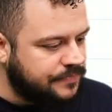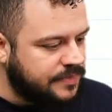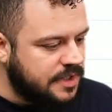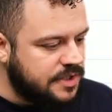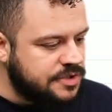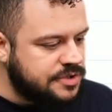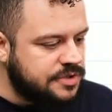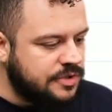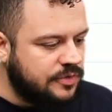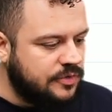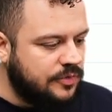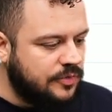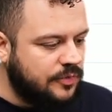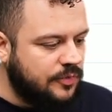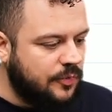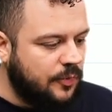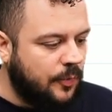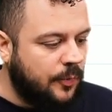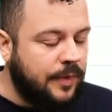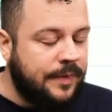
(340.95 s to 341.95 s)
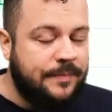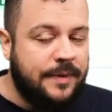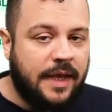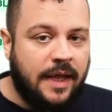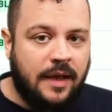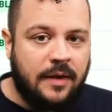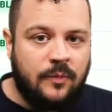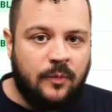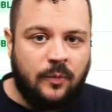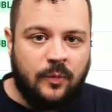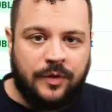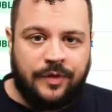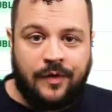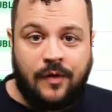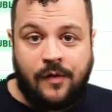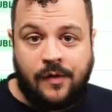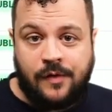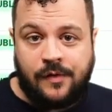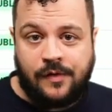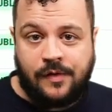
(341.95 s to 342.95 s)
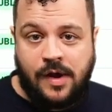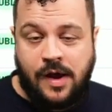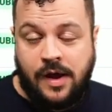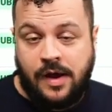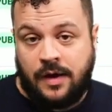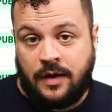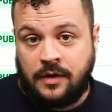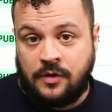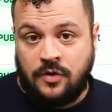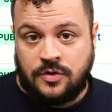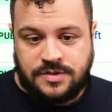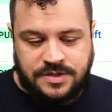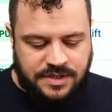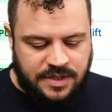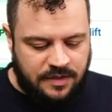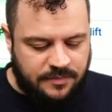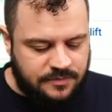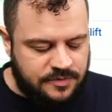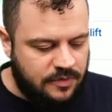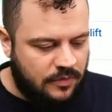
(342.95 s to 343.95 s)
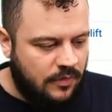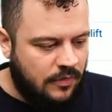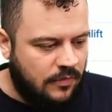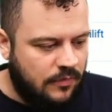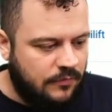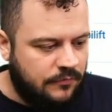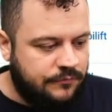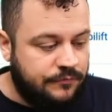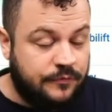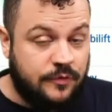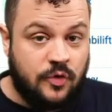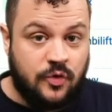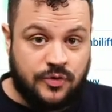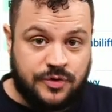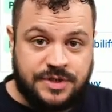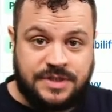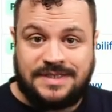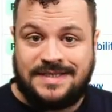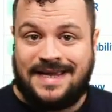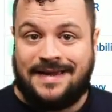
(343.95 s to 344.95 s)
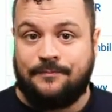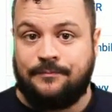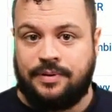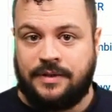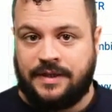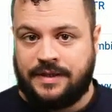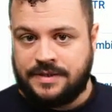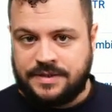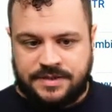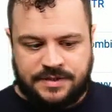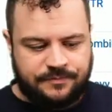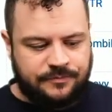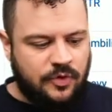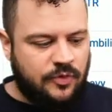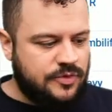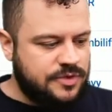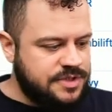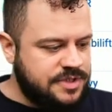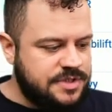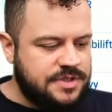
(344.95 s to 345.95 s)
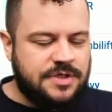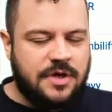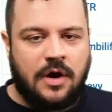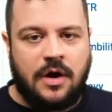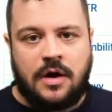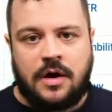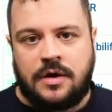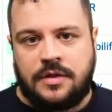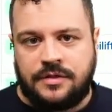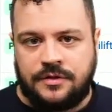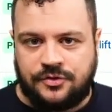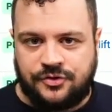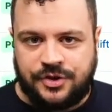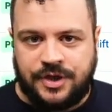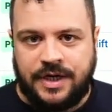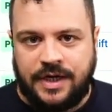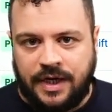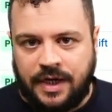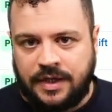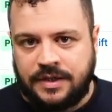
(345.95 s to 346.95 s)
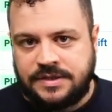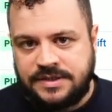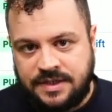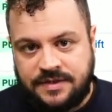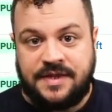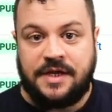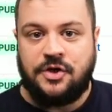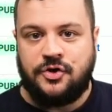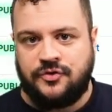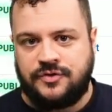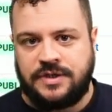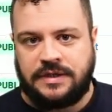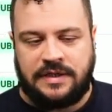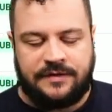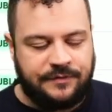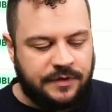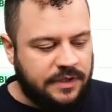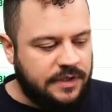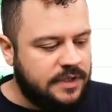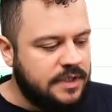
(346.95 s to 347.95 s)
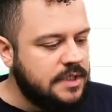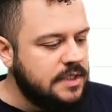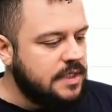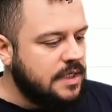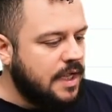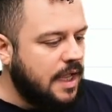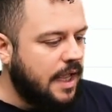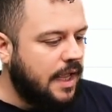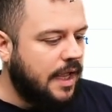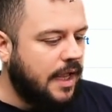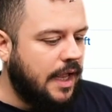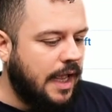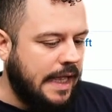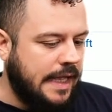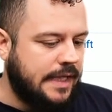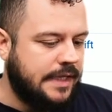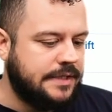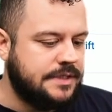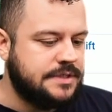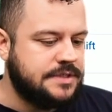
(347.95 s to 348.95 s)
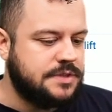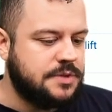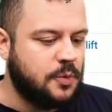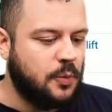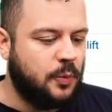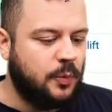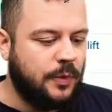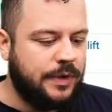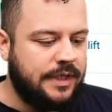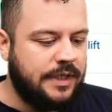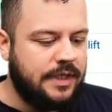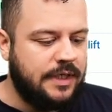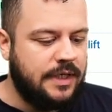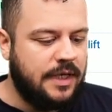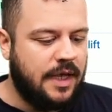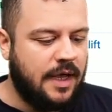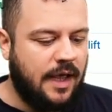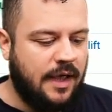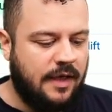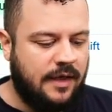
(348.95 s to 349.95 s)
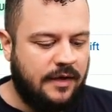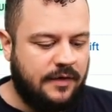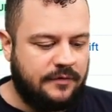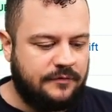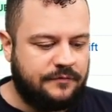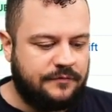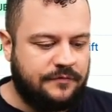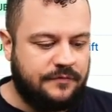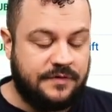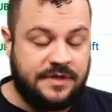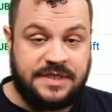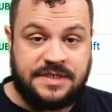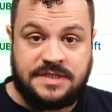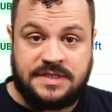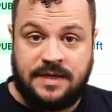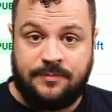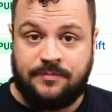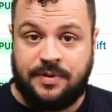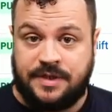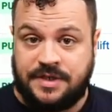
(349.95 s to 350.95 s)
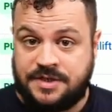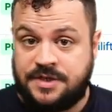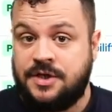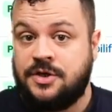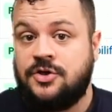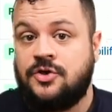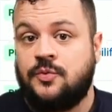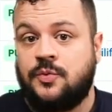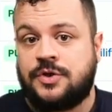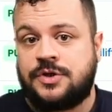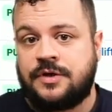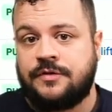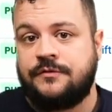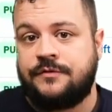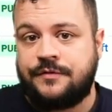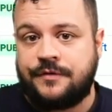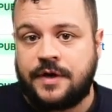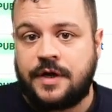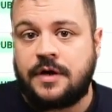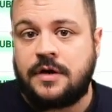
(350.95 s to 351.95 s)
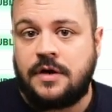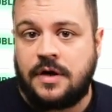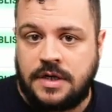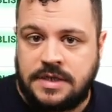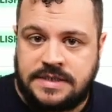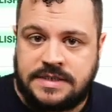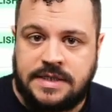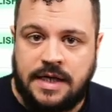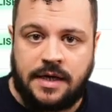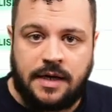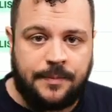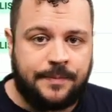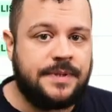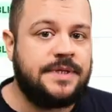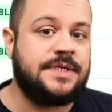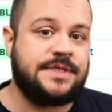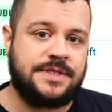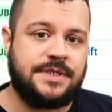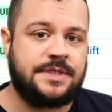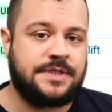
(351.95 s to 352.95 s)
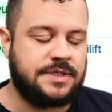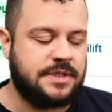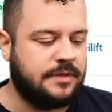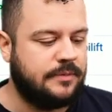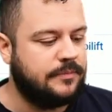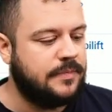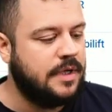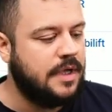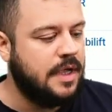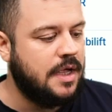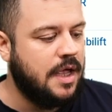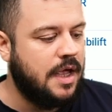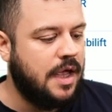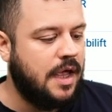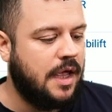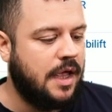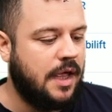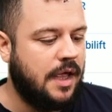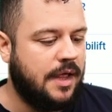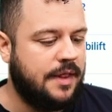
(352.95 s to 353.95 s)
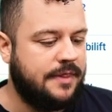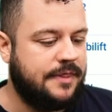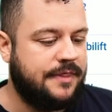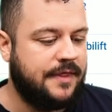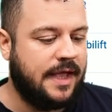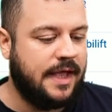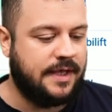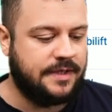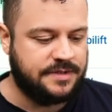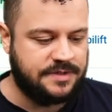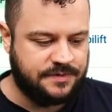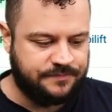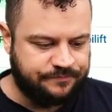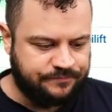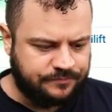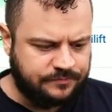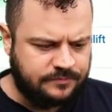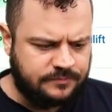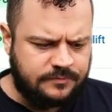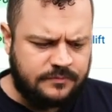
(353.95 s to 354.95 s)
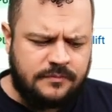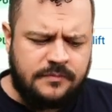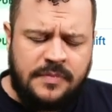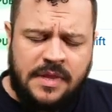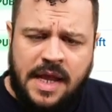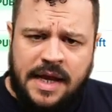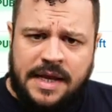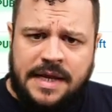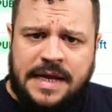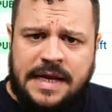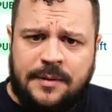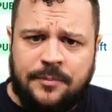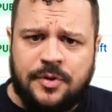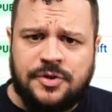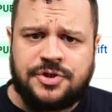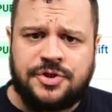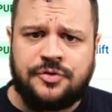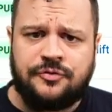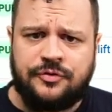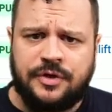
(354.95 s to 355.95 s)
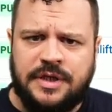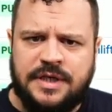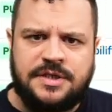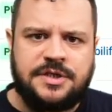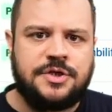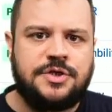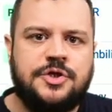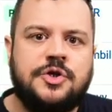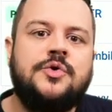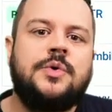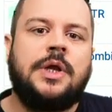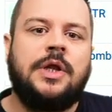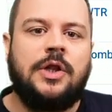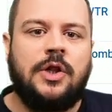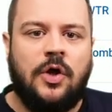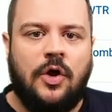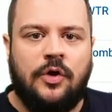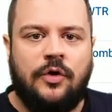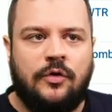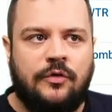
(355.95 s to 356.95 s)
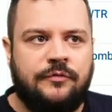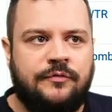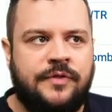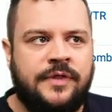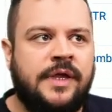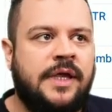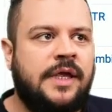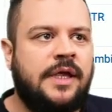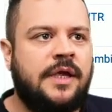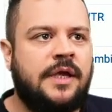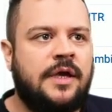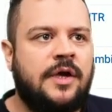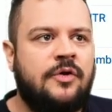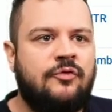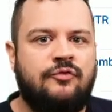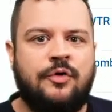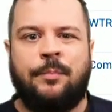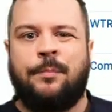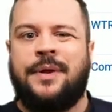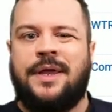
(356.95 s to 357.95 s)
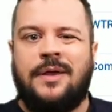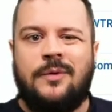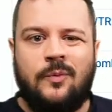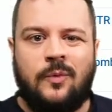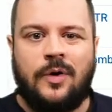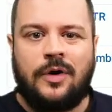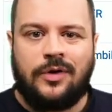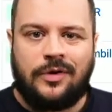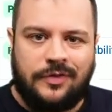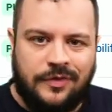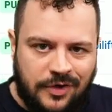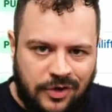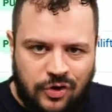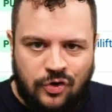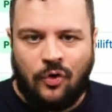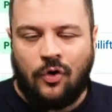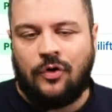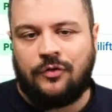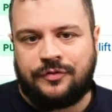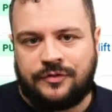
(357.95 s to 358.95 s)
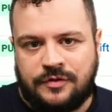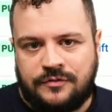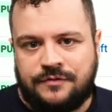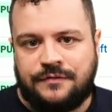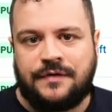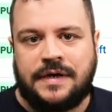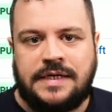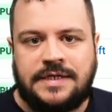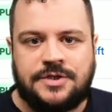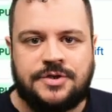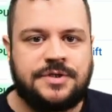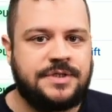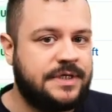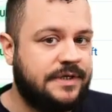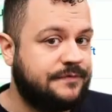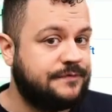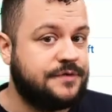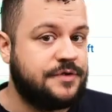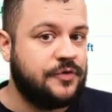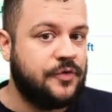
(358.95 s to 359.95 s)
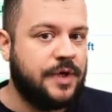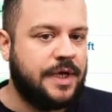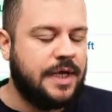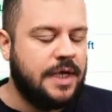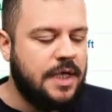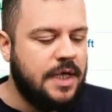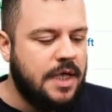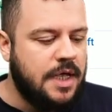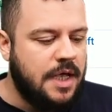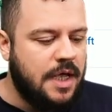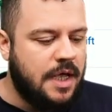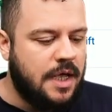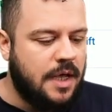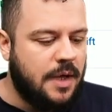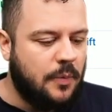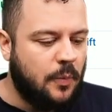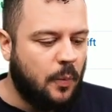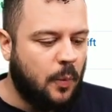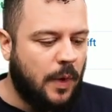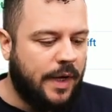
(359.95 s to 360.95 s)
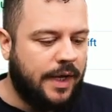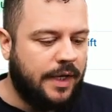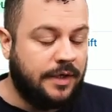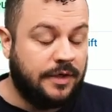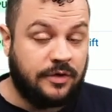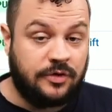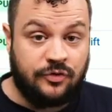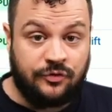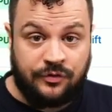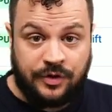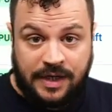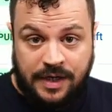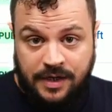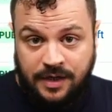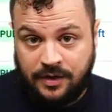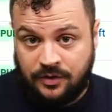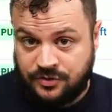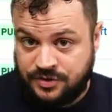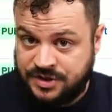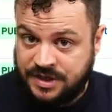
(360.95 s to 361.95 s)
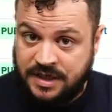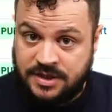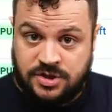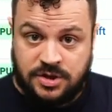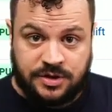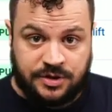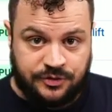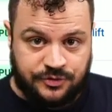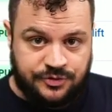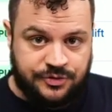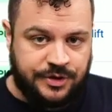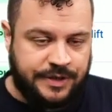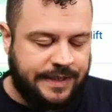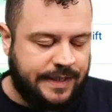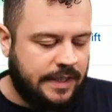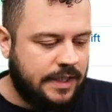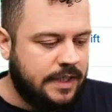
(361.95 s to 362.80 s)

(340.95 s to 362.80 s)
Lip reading: So we begin with our concept of course templates. Courses are the trainings that you deliver, and we have these templates that you would configure and set up in the system that enables you really to do a lot of the repeat work that you often find yourself doing when creating or scheduling your training.